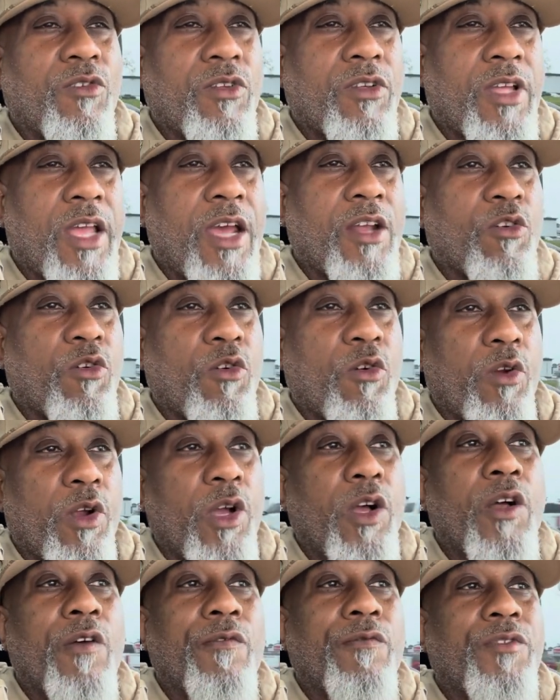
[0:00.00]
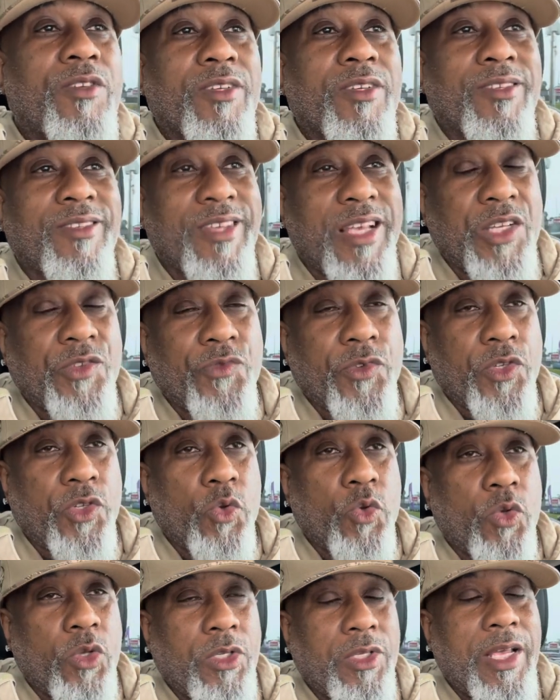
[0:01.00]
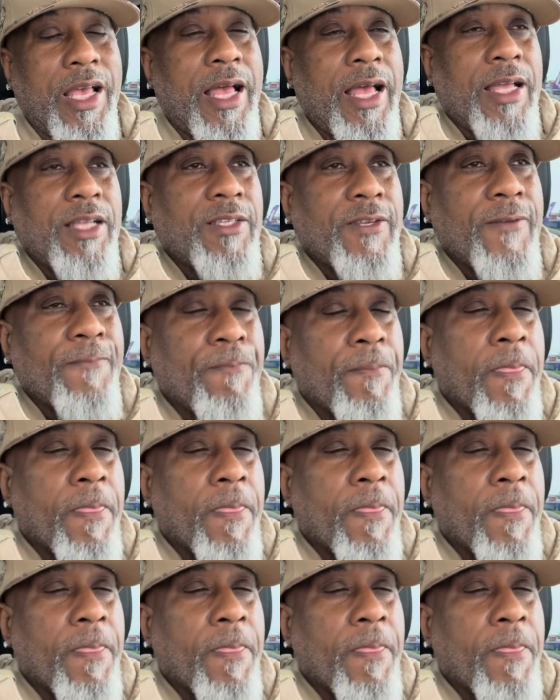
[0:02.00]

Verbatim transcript: category of successful suicides.